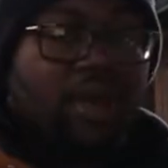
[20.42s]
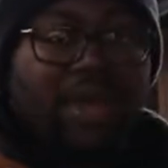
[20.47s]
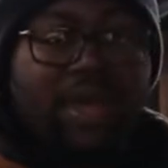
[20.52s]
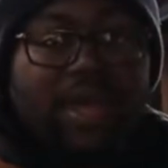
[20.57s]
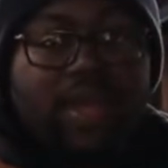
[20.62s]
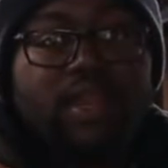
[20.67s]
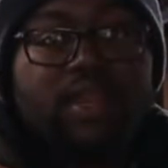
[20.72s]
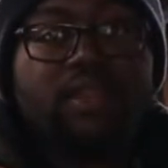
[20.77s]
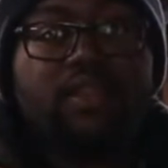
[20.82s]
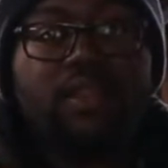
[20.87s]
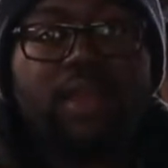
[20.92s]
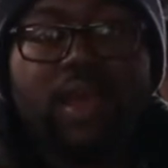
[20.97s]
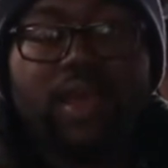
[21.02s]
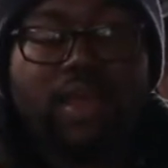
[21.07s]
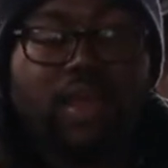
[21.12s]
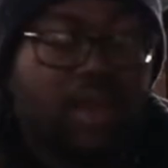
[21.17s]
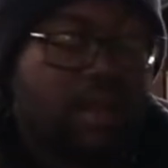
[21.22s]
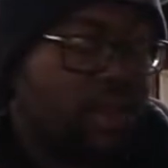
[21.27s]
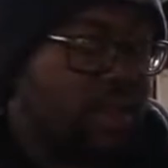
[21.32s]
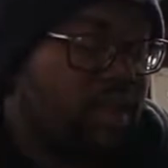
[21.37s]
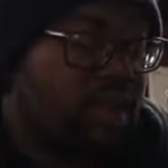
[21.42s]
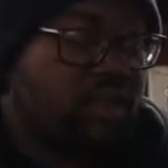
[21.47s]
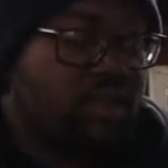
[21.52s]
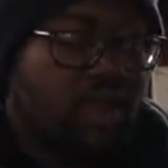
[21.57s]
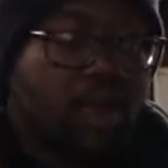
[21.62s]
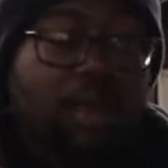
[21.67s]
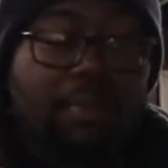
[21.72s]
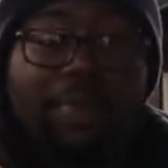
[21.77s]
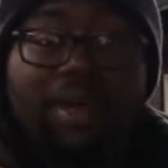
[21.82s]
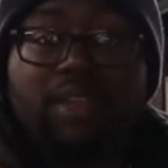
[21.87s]
I kind of didn't
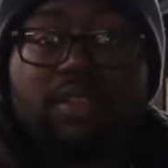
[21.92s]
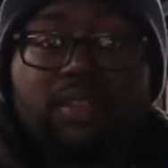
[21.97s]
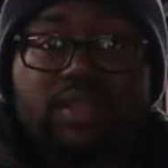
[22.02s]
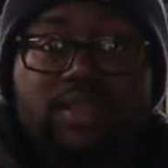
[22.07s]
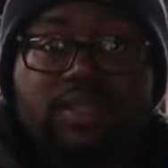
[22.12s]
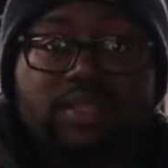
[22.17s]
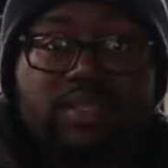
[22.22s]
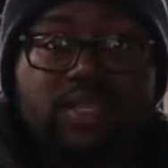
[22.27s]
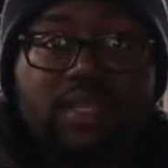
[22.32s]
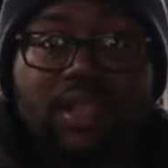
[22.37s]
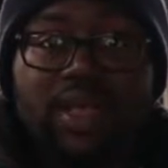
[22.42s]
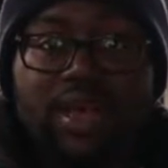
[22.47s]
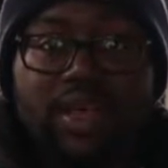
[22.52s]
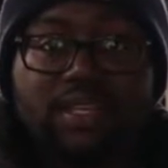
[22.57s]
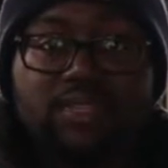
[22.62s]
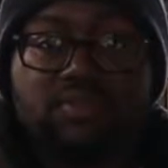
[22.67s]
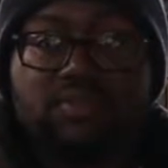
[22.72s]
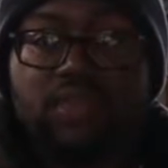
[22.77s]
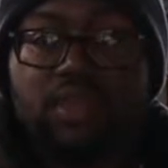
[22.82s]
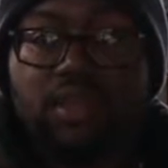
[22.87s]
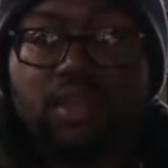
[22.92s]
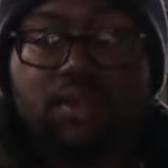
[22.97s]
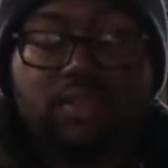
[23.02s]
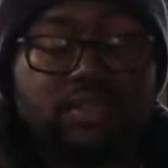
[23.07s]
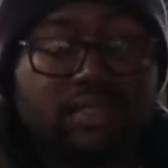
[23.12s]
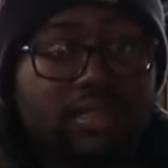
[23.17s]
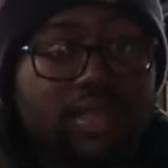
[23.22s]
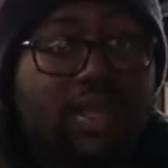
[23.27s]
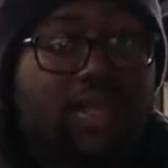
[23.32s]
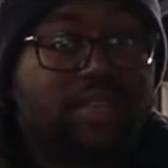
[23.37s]
talk about this in the last video because
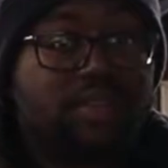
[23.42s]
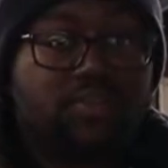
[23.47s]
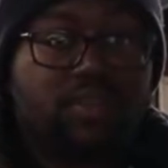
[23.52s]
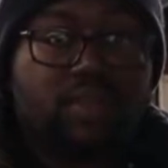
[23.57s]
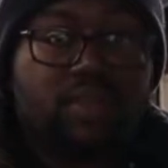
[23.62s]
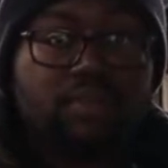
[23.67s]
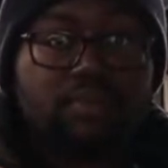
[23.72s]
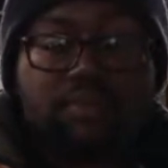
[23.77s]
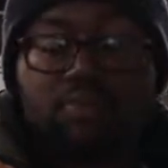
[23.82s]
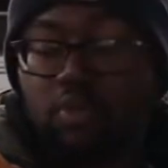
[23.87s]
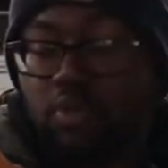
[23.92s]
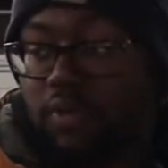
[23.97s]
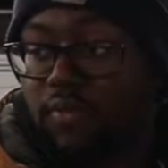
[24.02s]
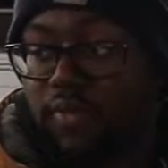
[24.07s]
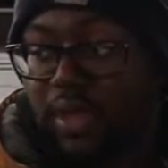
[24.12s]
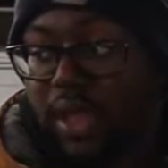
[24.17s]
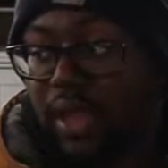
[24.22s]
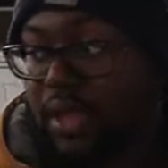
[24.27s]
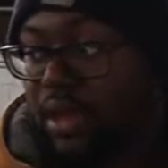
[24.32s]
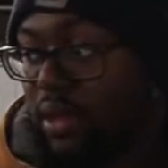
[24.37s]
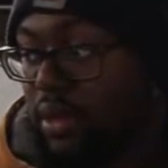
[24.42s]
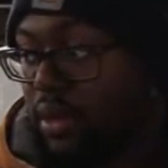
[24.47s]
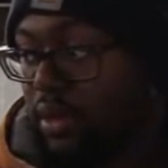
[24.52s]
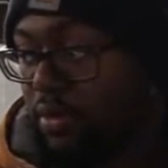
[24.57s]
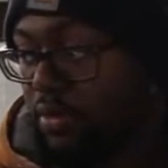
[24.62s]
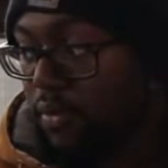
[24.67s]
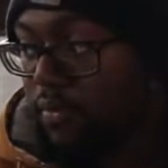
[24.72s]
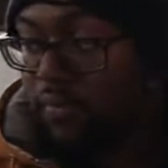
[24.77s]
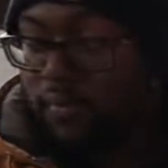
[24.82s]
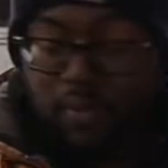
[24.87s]
the last video was more of like
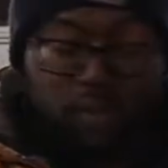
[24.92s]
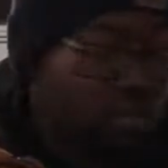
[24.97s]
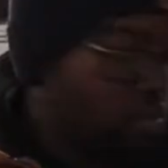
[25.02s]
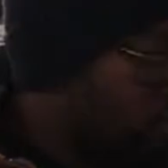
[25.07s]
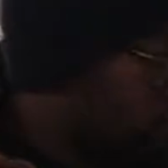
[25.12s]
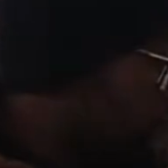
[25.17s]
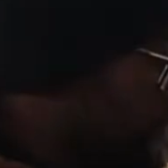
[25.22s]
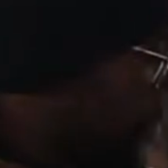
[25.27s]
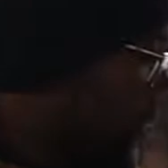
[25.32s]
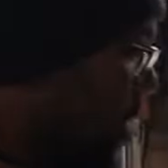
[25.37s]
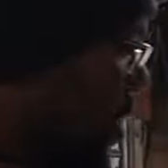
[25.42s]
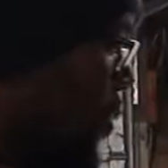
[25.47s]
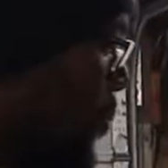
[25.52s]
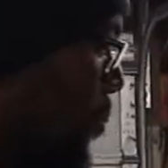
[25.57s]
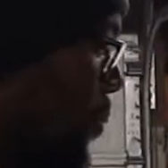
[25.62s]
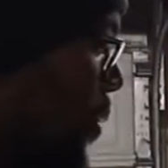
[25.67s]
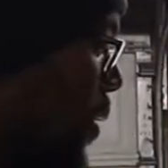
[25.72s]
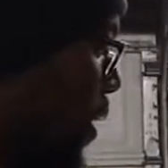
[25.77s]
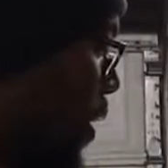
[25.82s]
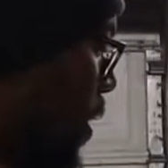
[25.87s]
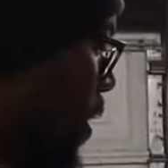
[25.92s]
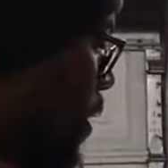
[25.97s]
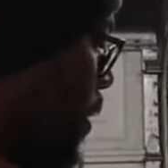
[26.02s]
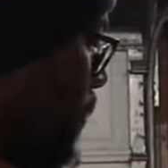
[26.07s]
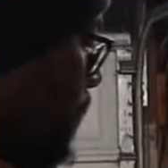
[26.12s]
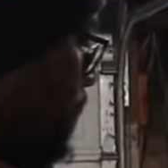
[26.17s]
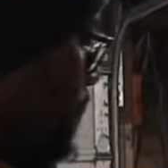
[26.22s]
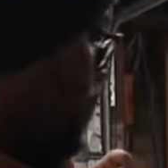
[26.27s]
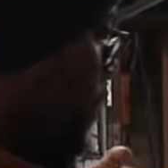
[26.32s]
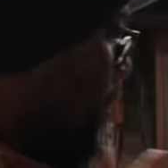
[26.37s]
a review.
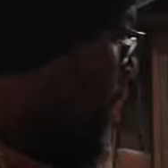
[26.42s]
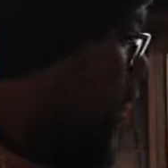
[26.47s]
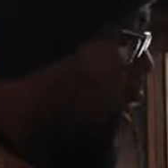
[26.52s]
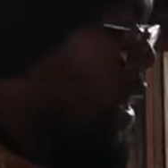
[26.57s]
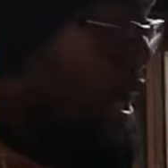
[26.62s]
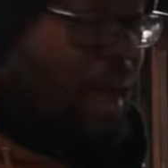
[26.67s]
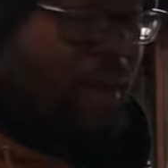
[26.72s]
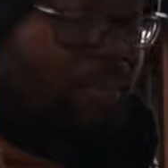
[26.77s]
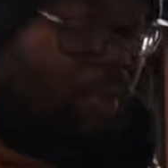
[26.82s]
But I